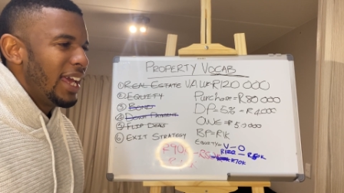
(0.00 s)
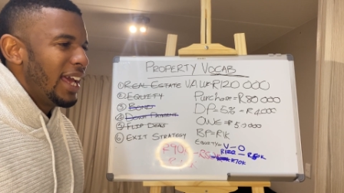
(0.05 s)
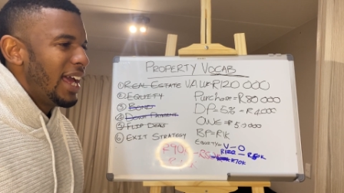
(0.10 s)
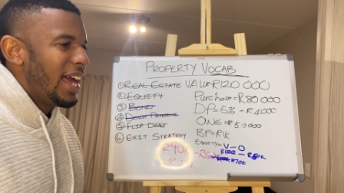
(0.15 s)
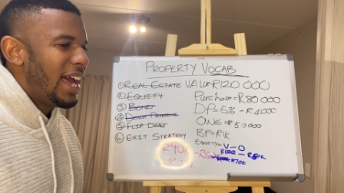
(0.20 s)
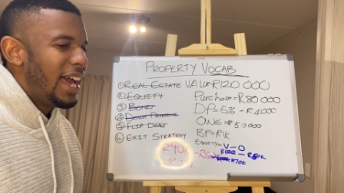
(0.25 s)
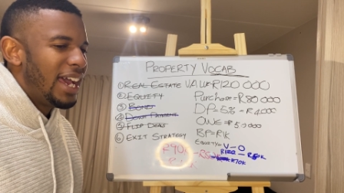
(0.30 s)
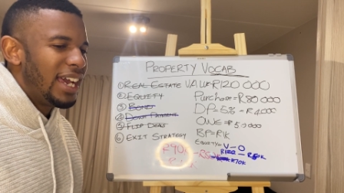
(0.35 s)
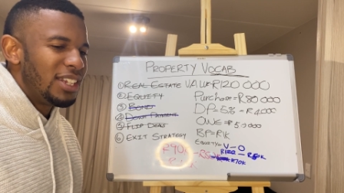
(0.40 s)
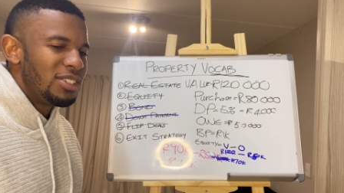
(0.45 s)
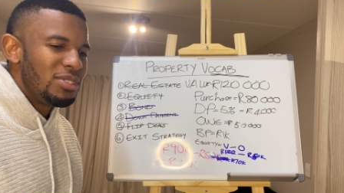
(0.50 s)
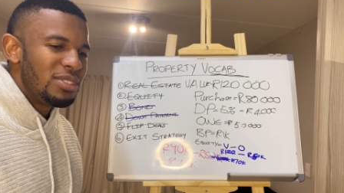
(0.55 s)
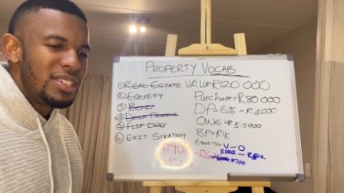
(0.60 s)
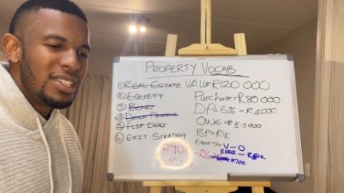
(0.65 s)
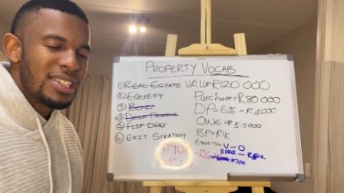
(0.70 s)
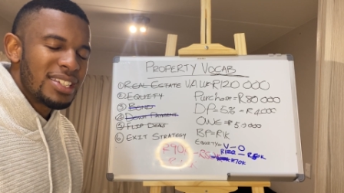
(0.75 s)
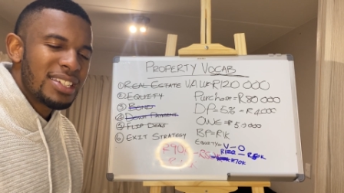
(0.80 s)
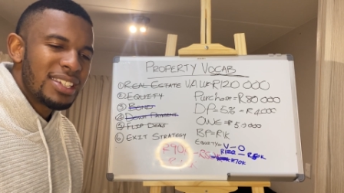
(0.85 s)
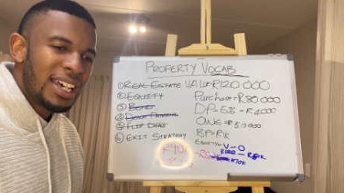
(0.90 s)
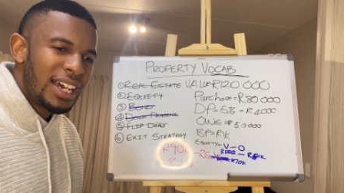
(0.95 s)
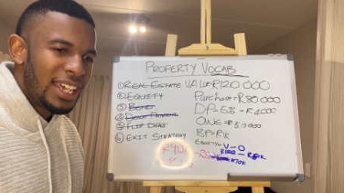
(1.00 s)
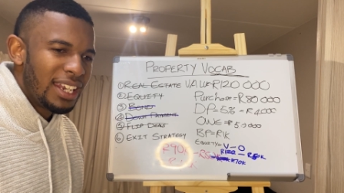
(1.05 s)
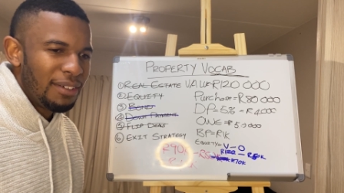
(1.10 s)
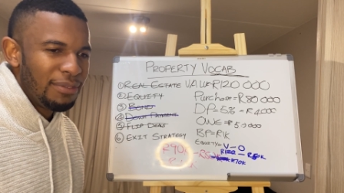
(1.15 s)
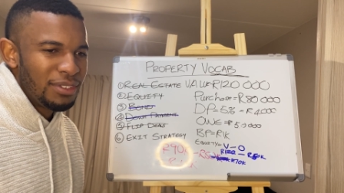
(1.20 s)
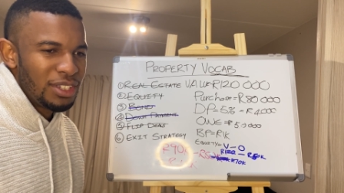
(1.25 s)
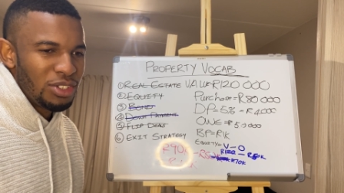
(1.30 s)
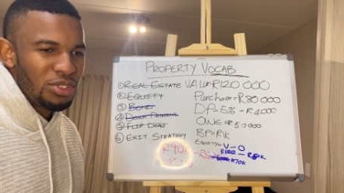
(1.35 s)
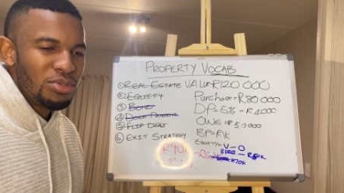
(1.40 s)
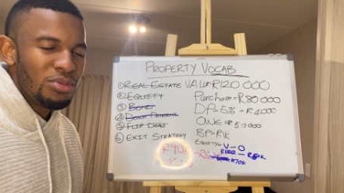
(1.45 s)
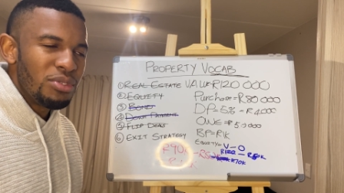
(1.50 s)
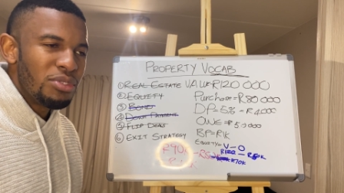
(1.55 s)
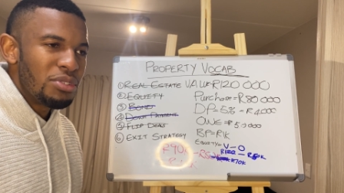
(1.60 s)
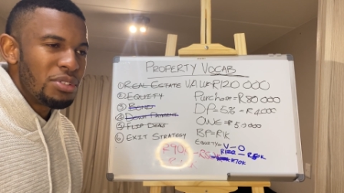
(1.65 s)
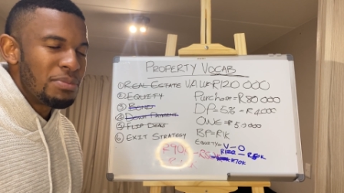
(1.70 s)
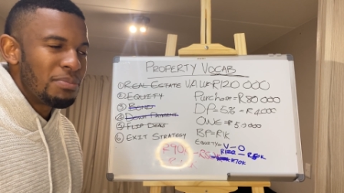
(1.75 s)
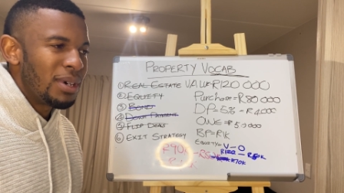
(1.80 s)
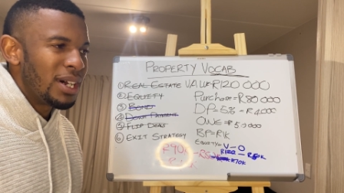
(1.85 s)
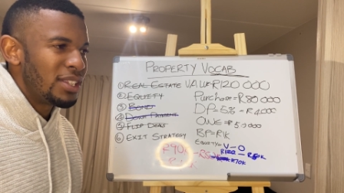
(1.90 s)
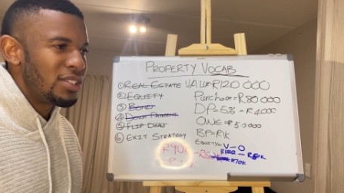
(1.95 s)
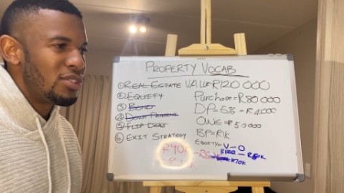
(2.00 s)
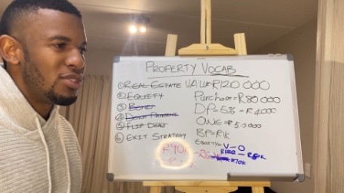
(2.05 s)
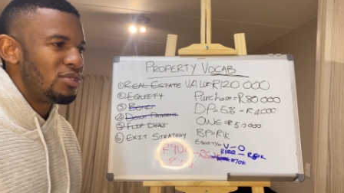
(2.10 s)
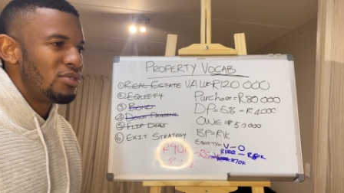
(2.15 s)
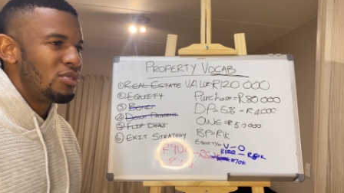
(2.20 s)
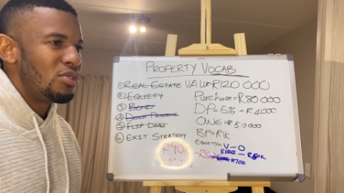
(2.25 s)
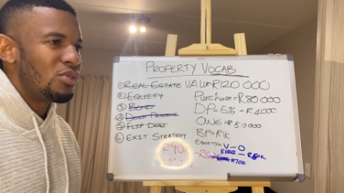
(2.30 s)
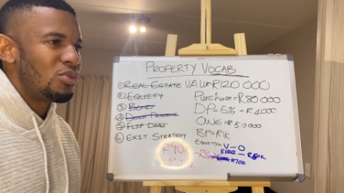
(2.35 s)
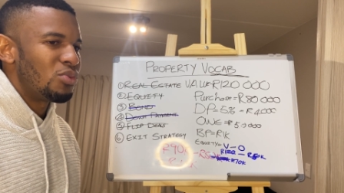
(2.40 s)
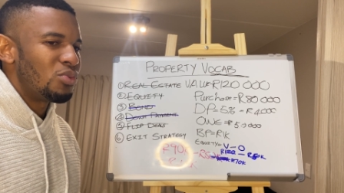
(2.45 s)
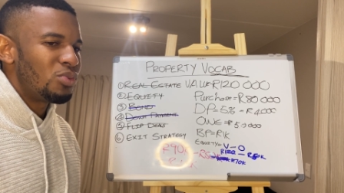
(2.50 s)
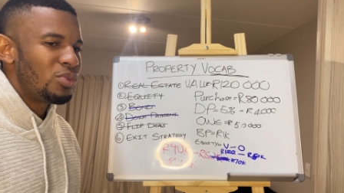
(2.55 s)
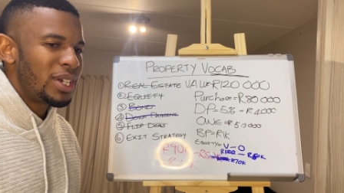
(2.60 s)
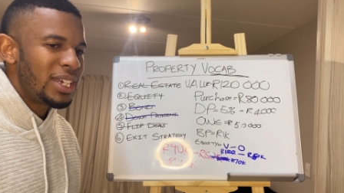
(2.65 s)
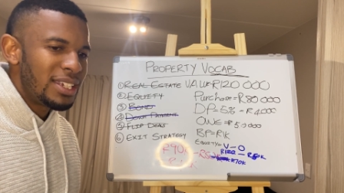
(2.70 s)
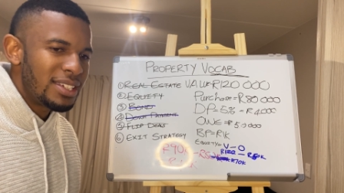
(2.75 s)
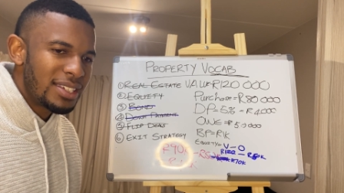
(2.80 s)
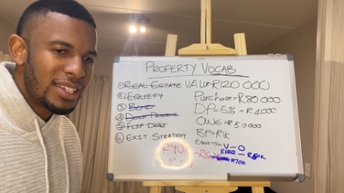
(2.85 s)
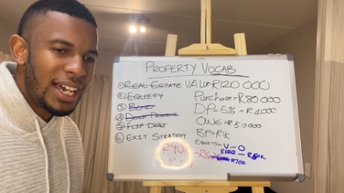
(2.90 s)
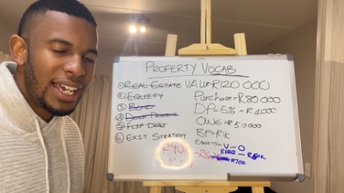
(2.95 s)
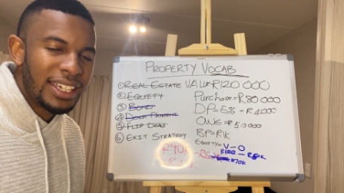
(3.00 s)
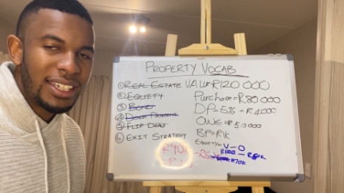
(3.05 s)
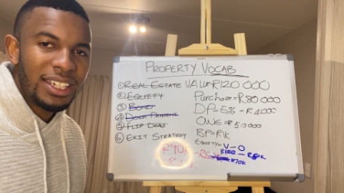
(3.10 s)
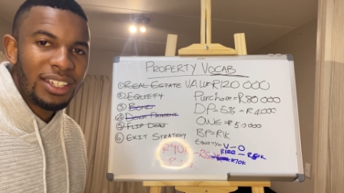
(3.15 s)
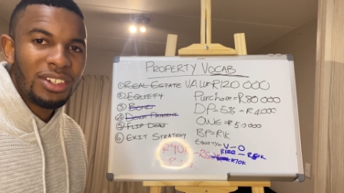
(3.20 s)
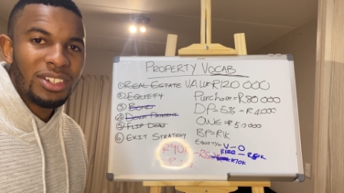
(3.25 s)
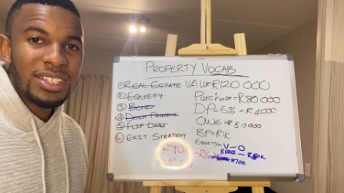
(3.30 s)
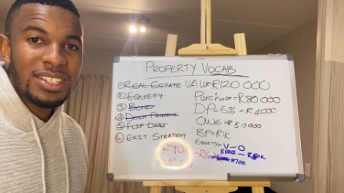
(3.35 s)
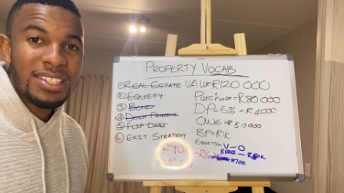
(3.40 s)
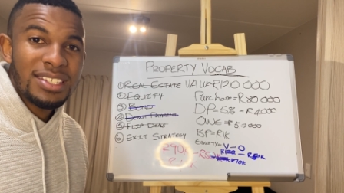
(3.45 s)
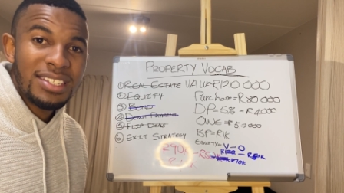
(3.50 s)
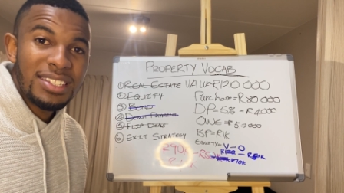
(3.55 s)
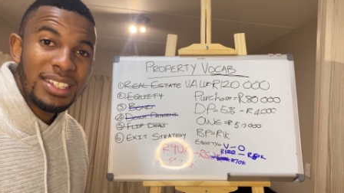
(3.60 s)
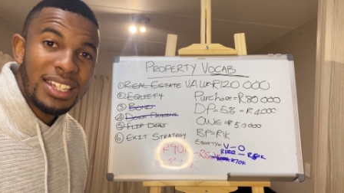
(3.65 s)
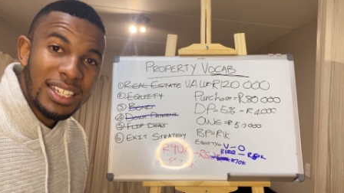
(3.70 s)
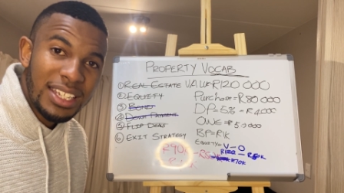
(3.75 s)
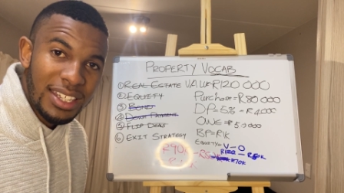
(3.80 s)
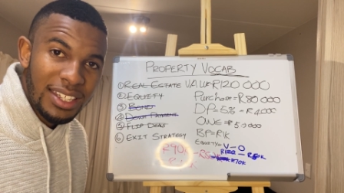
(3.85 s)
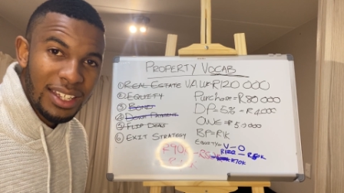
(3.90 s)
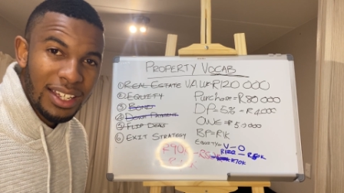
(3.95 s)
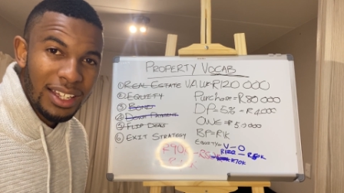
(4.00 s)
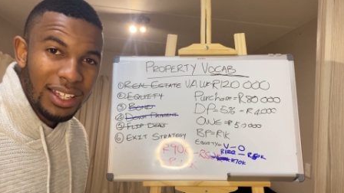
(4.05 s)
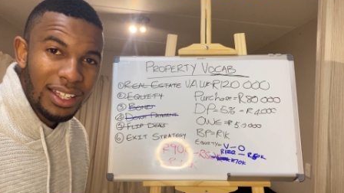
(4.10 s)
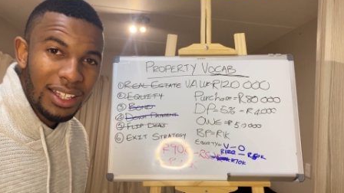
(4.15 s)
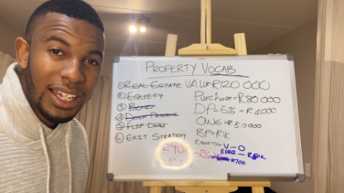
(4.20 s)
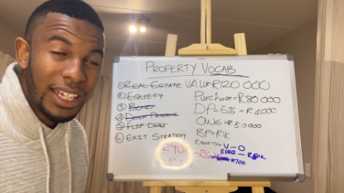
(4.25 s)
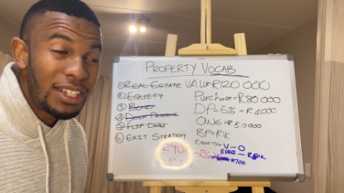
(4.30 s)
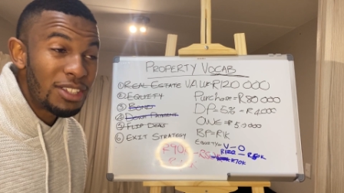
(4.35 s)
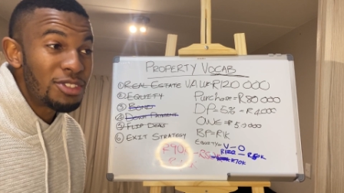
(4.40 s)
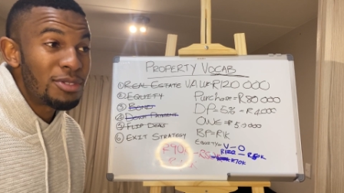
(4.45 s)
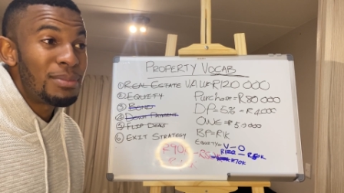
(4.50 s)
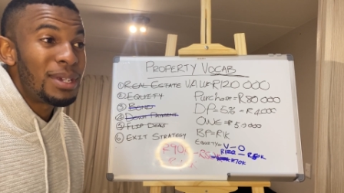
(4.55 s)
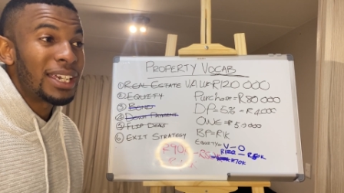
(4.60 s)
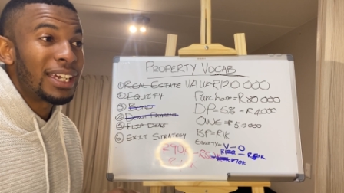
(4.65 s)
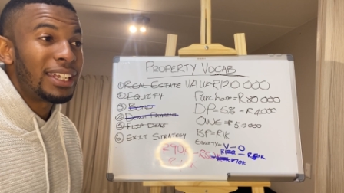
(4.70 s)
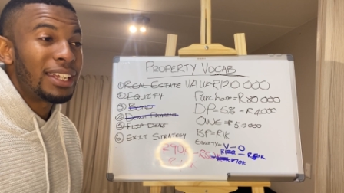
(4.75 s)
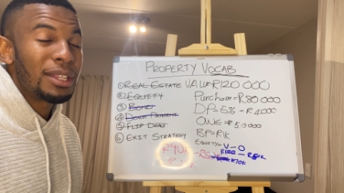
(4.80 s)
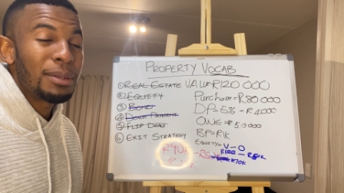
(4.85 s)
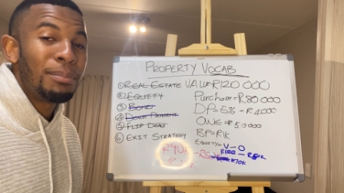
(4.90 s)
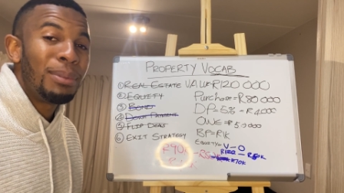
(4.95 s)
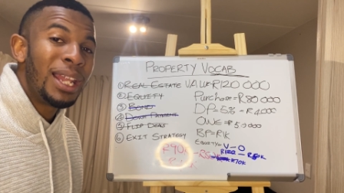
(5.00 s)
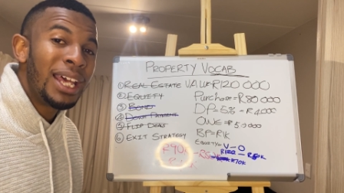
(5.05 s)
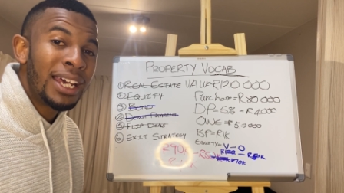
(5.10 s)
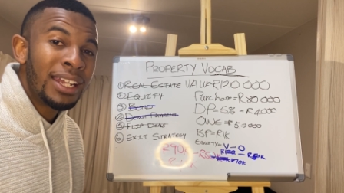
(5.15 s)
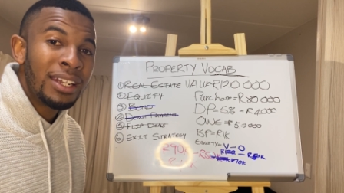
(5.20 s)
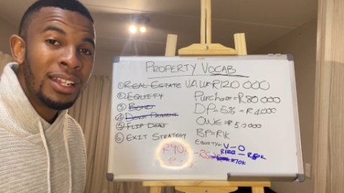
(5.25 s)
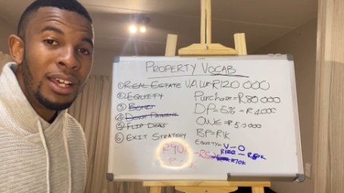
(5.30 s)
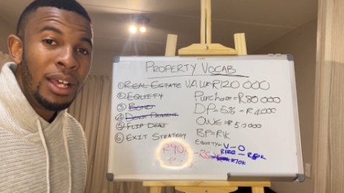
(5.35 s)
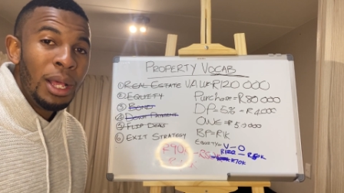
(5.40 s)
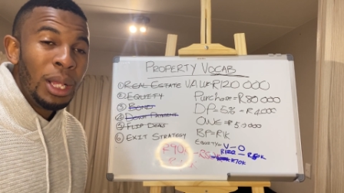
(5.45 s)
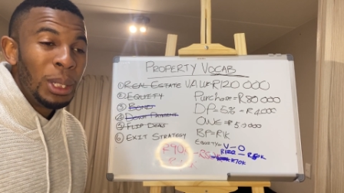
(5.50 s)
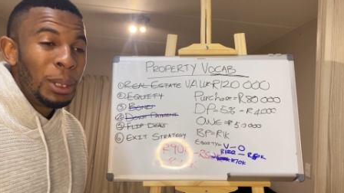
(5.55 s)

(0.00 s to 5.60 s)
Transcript: And you decide after 2-3 months, no ways, I cannot stay here. I need to make another plan.